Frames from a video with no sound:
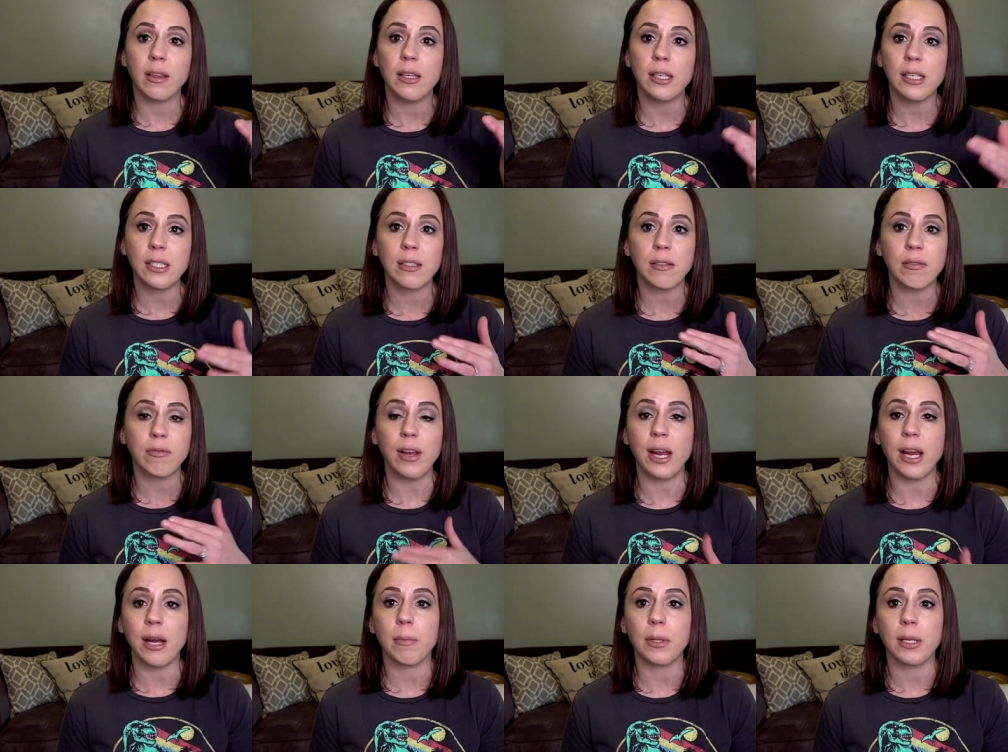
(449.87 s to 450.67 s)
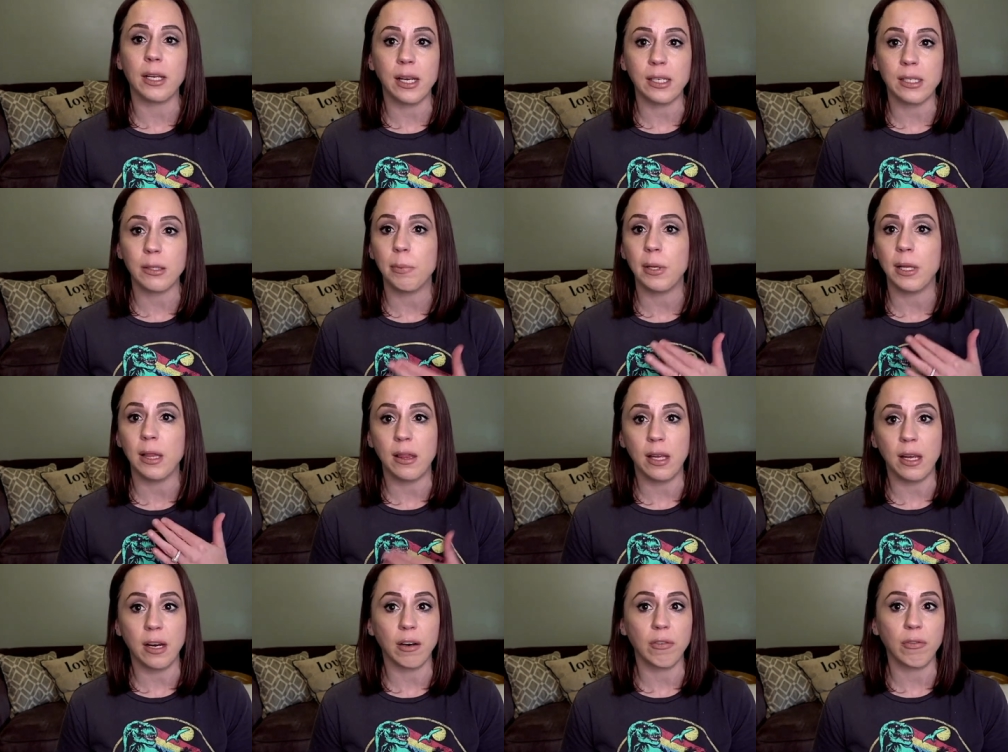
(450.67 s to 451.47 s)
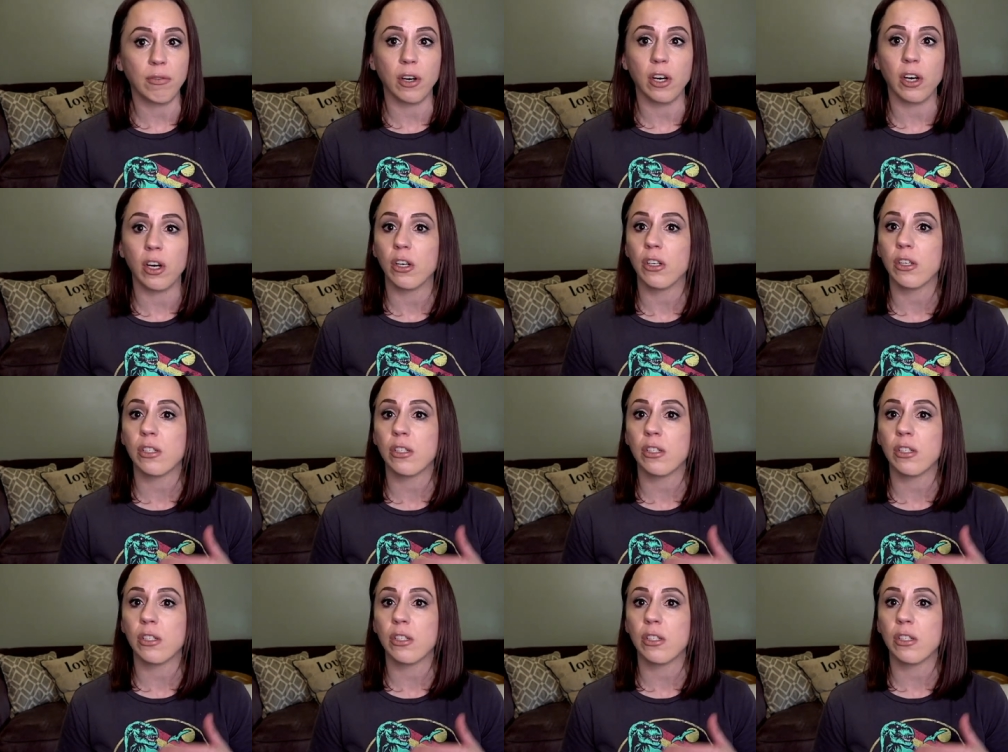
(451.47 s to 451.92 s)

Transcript: This family has been there for her,